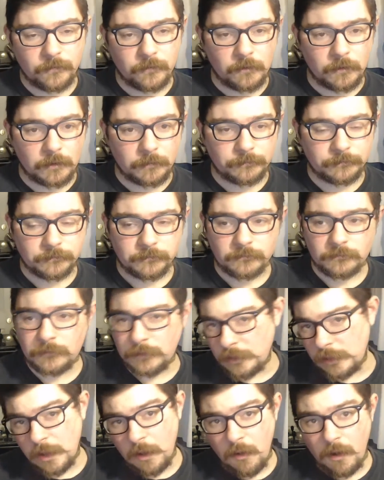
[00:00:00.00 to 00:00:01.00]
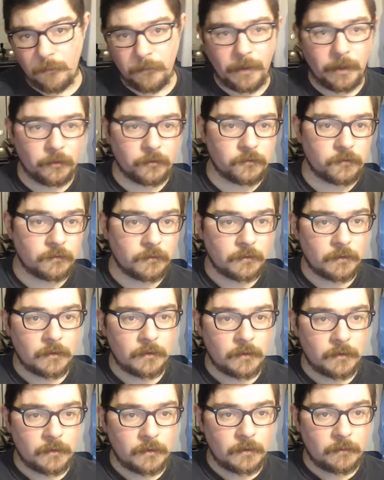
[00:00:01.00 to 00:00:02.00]
For go on
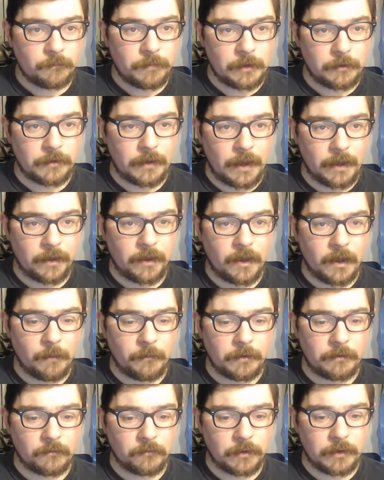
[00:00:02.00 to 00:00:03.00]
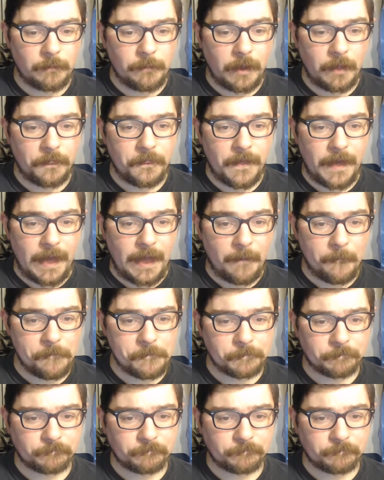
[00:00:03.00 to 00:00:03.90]
bellsbeer.com and read about that.